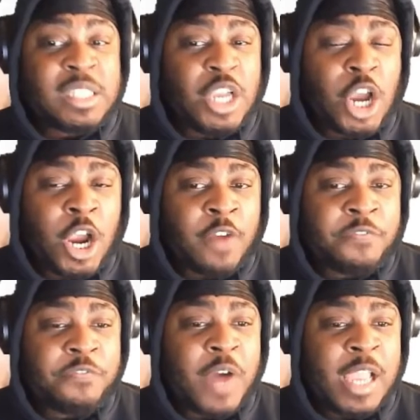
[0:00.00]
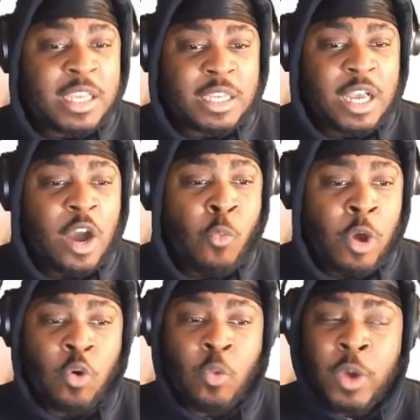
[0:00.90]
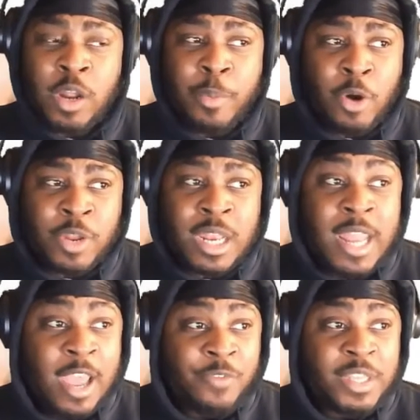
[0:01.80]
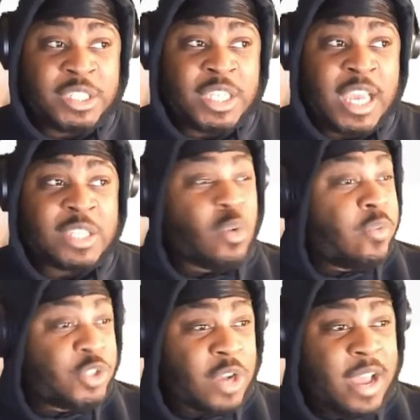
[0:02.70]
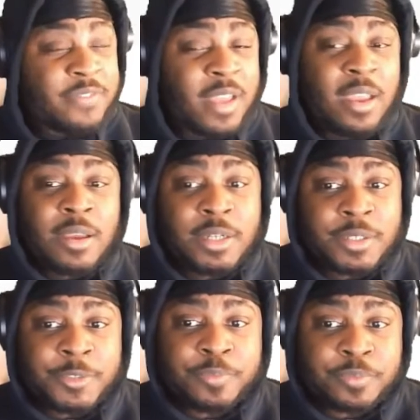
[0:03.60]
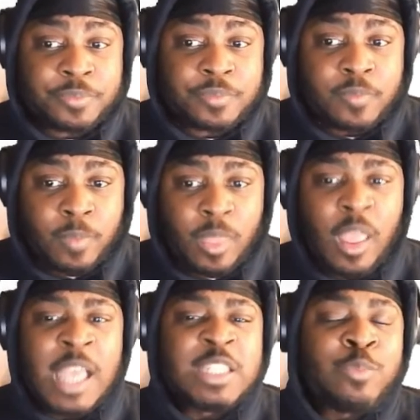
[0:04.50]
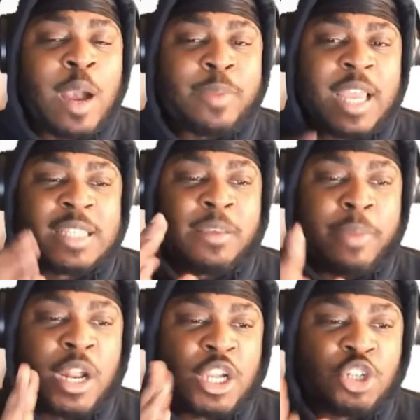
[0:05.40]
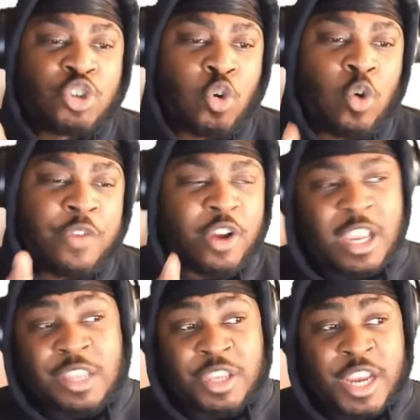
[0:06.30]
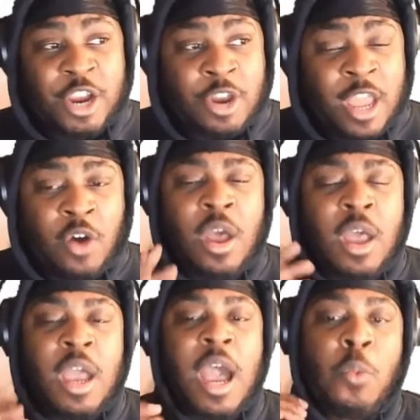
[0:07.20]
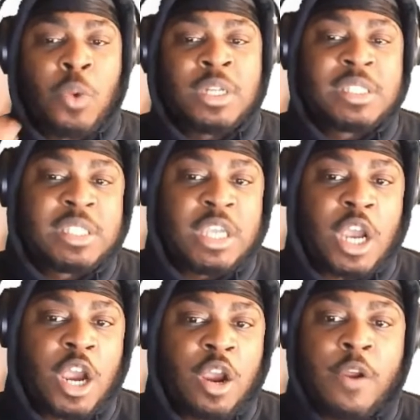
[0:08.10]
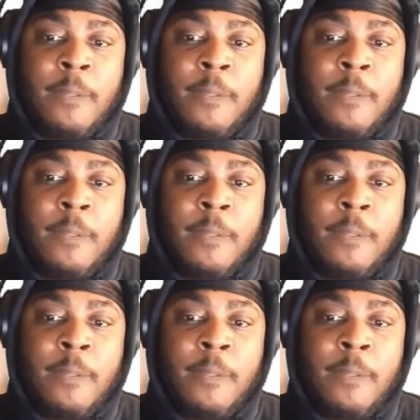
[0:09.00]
her fight a one-on-one opponent now that she has overdrive, and she probably has a better control of her ether gear now. I want to see her